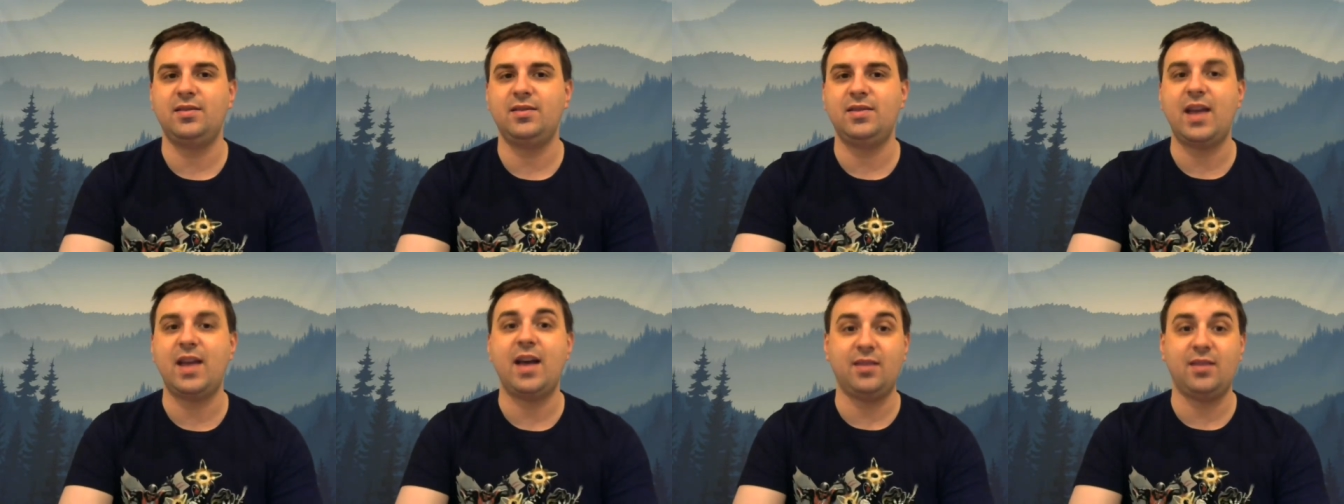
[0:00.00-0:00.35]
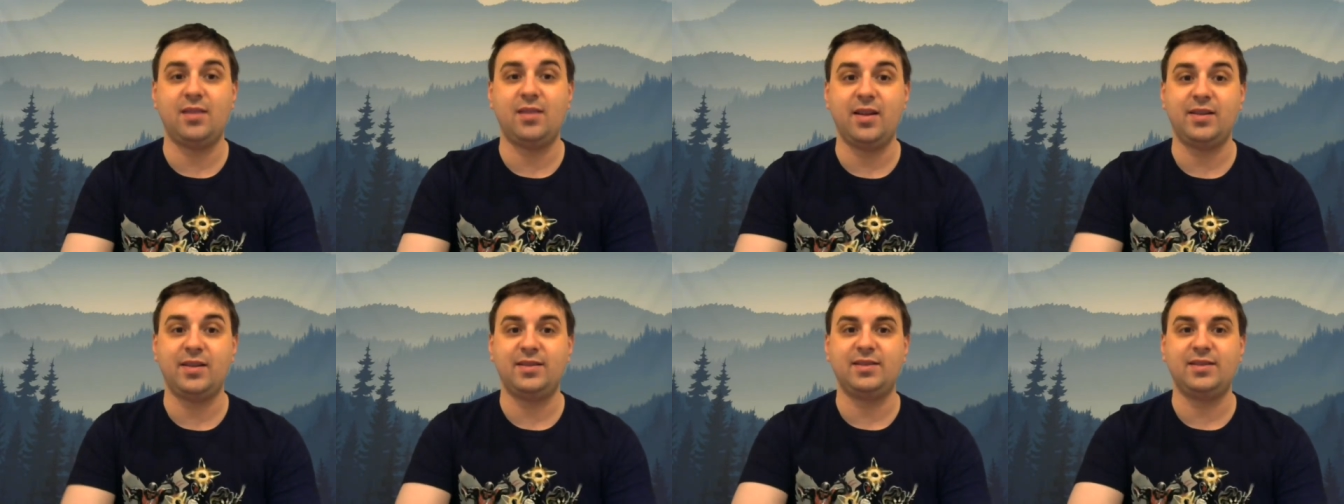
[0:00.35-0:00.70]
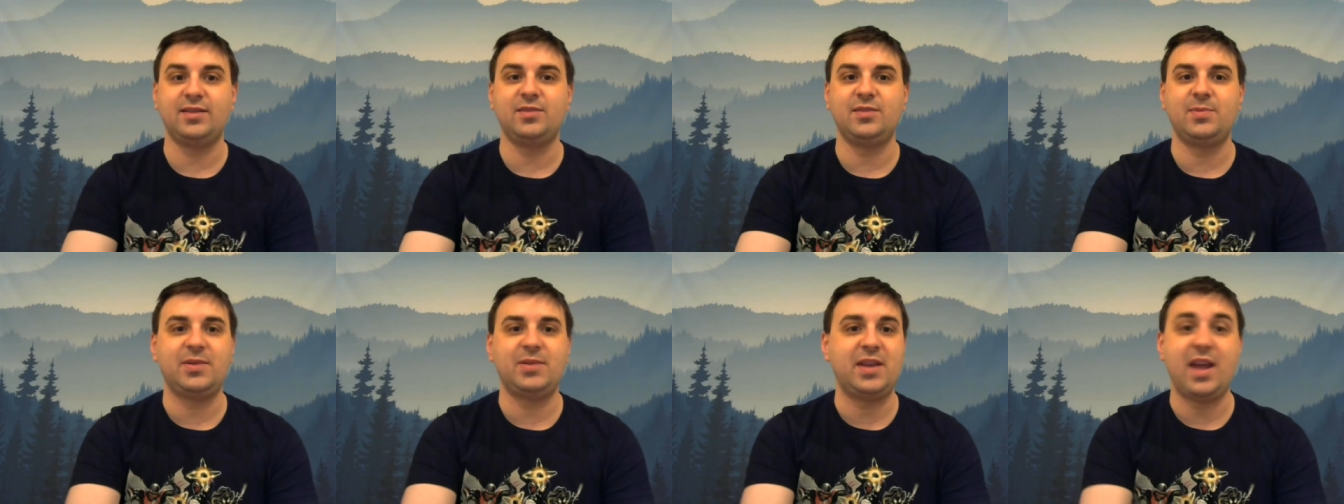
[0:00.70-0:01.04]
that
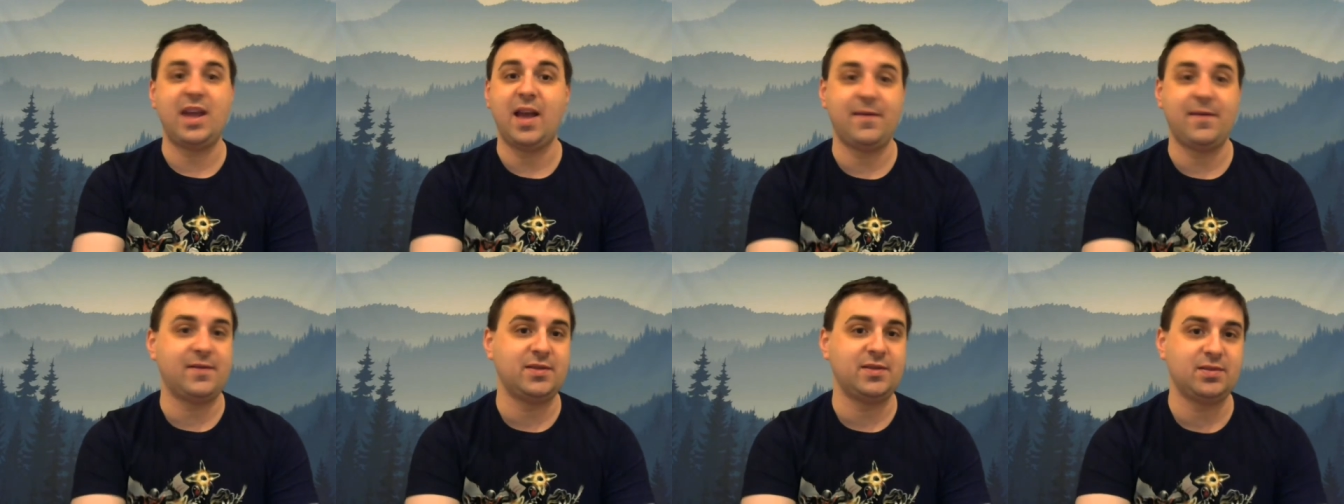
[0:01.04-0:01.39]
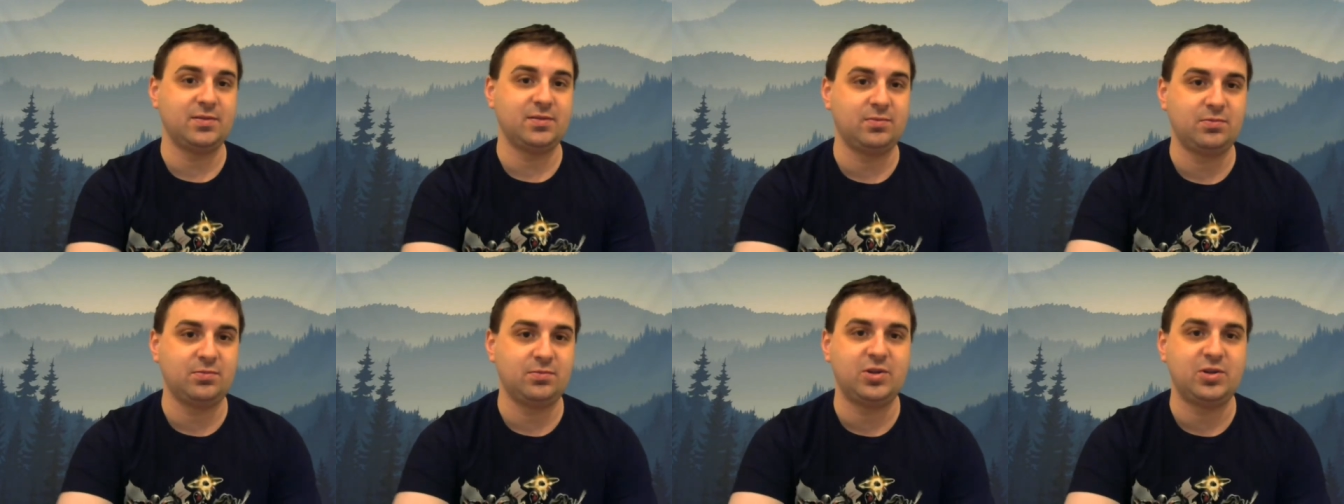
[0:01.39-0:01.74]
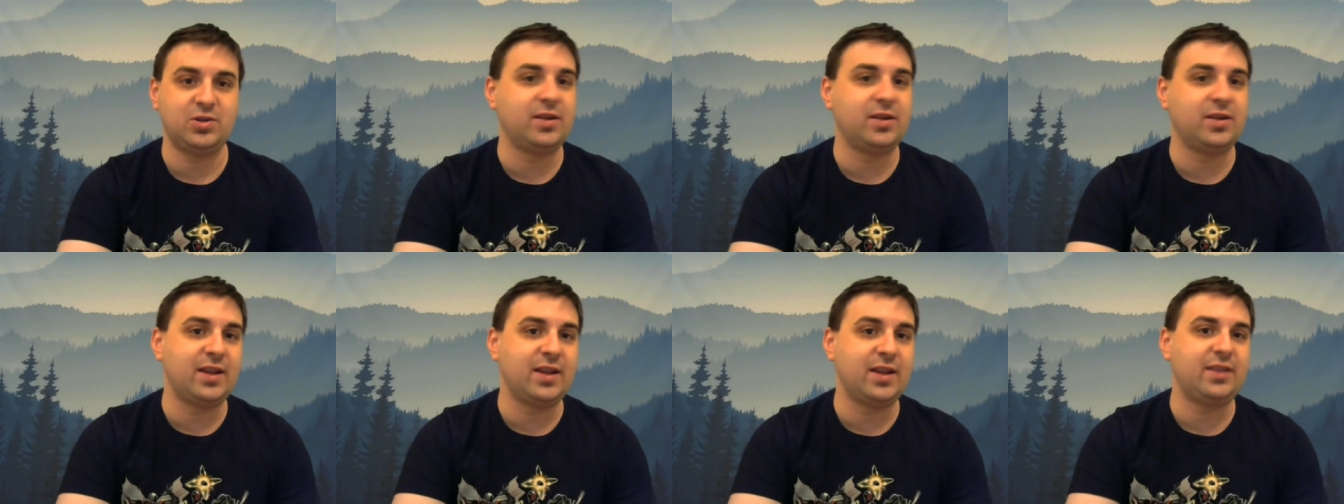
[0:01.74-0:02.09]
license, but they haven't
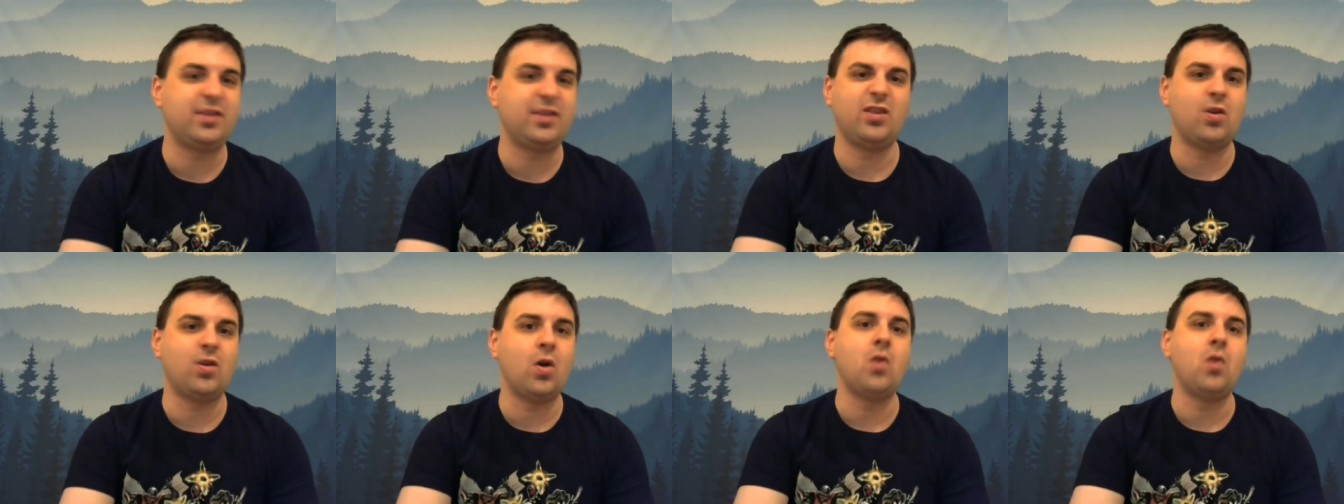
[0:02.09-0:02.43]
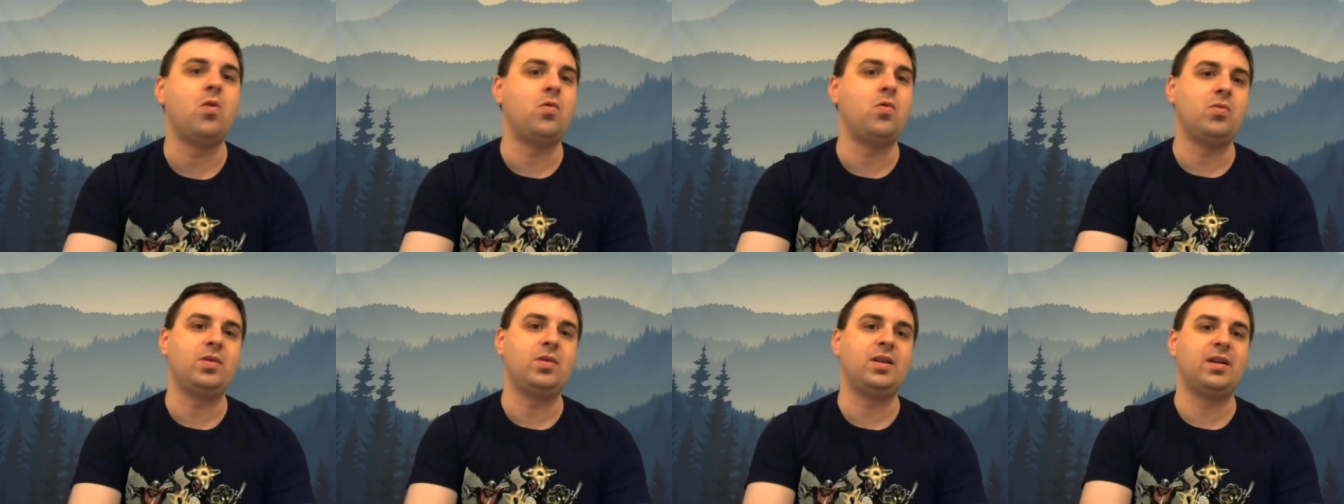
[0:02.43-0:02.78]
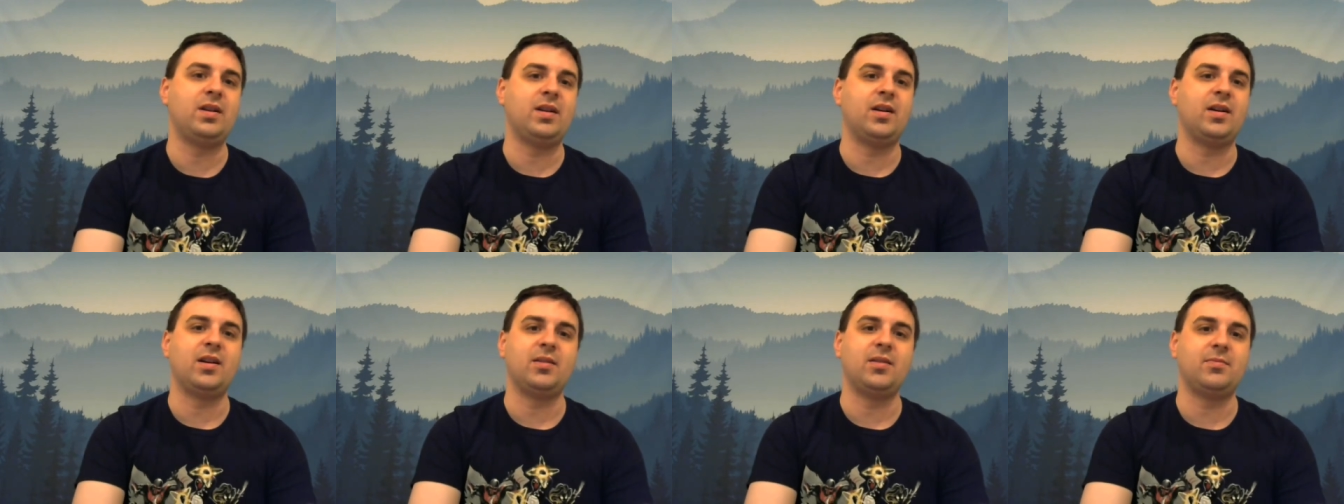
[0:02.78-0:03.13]
done like their own
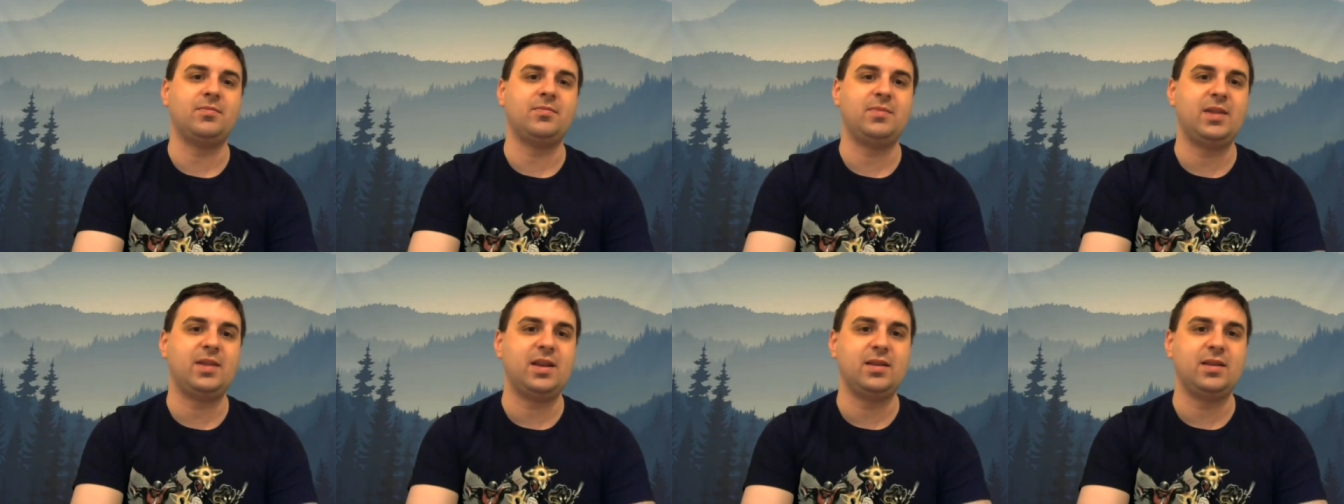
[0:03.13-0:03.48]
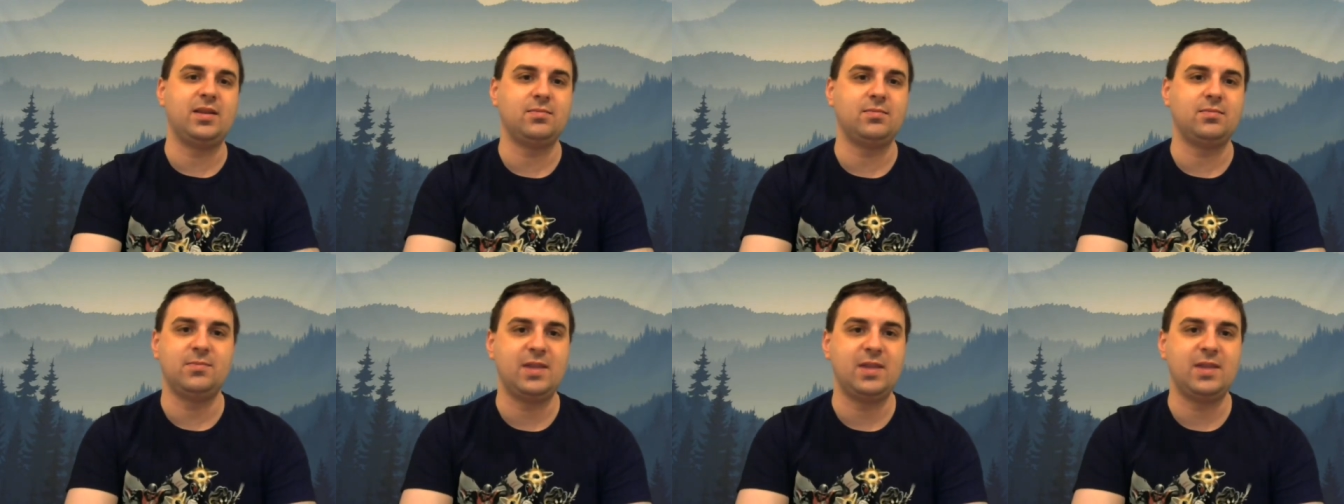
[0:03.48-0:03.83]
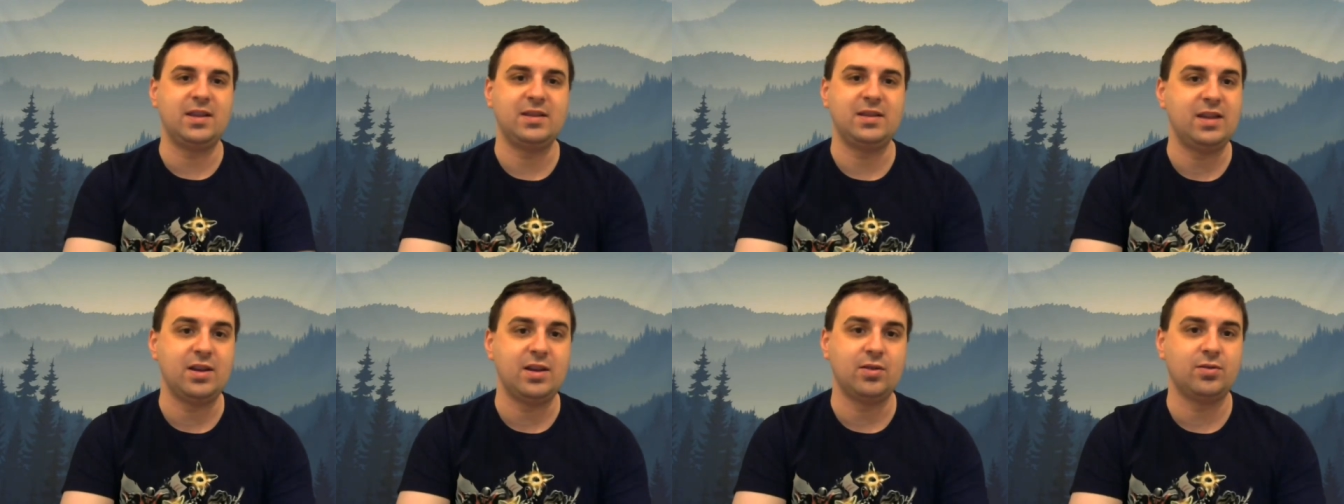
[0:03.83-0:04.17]
um, in
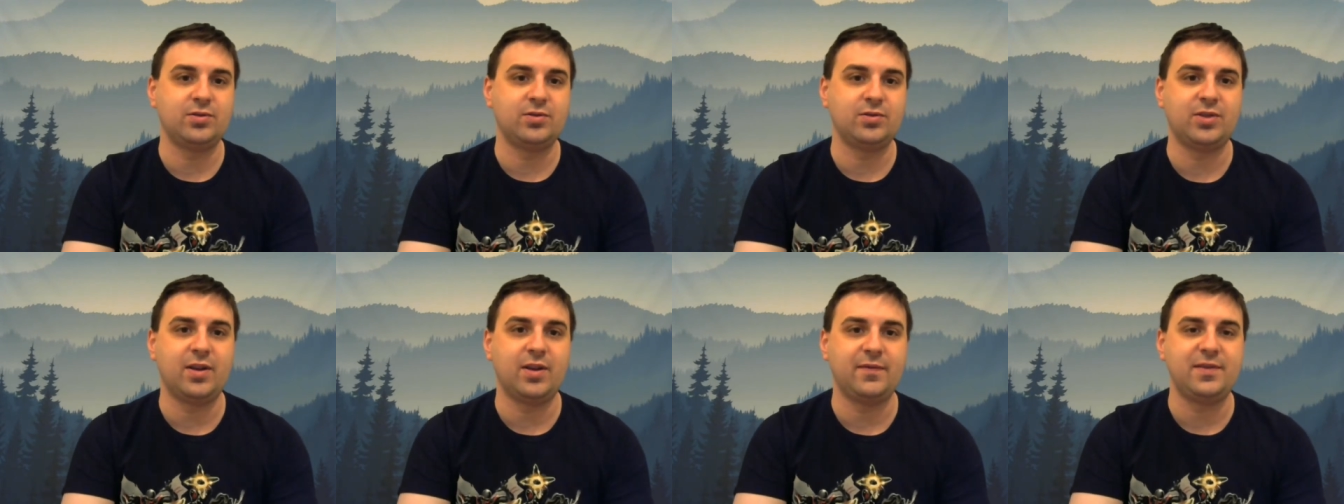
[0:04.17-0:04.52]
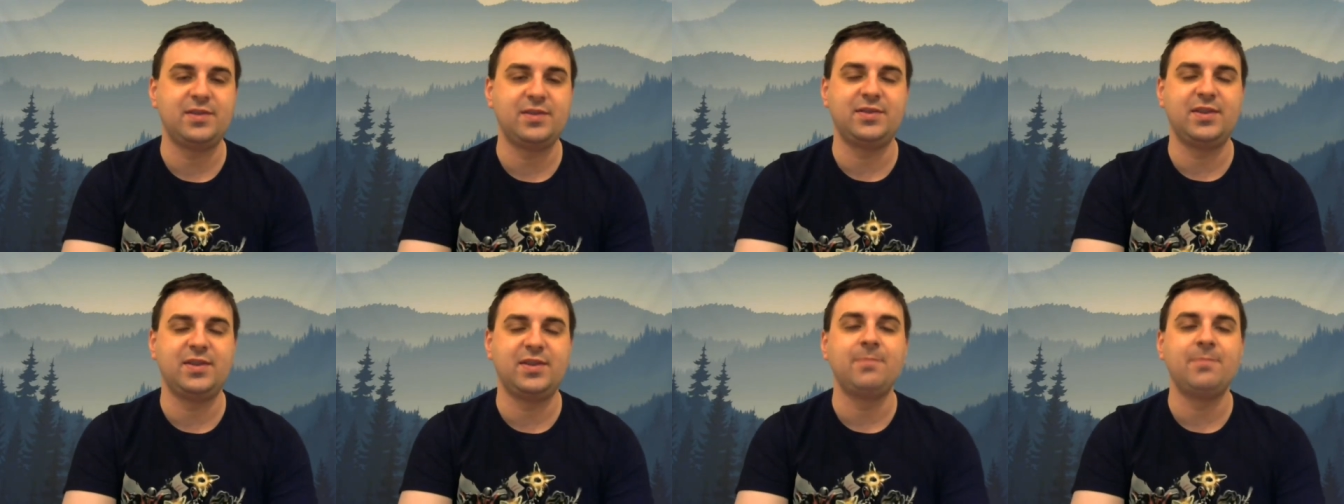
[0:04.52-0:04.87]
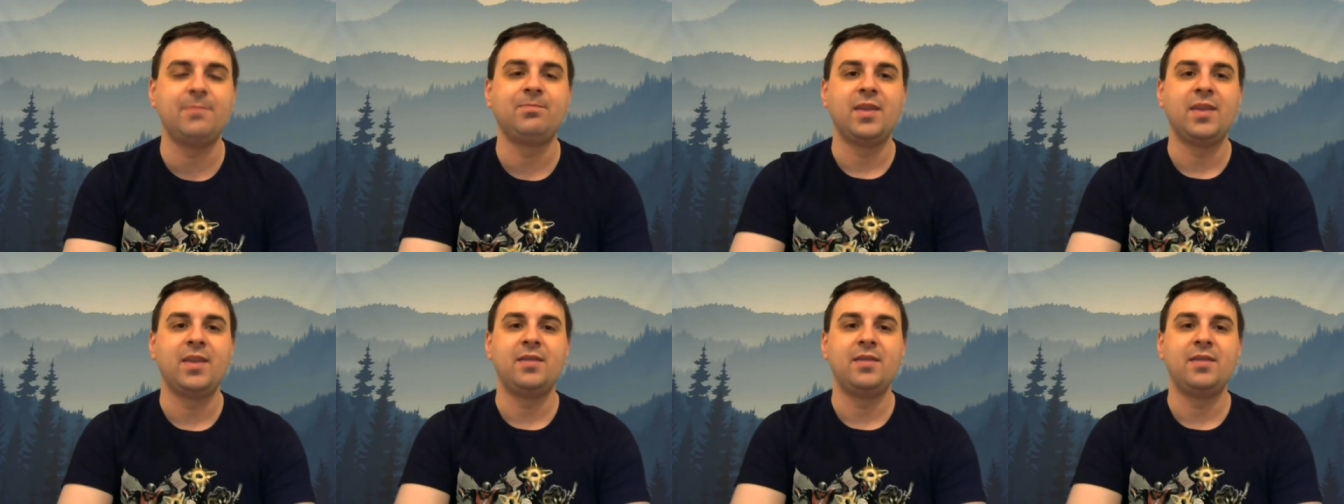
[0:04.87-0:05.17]
in years, obviously,